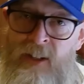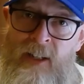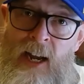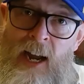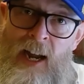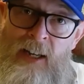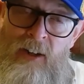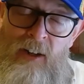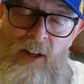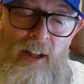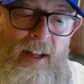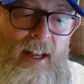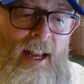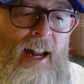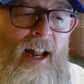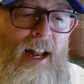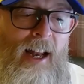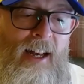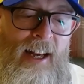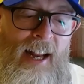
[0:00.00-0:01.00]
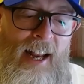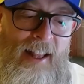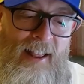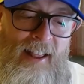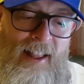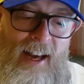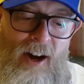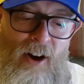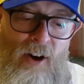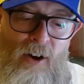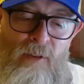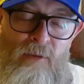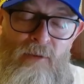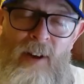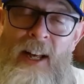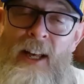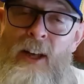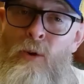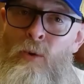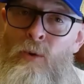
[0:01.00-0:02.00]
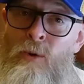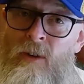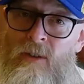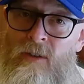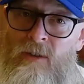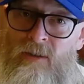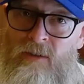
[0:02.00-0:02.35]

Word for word: and Daniel, and they I'll let their video,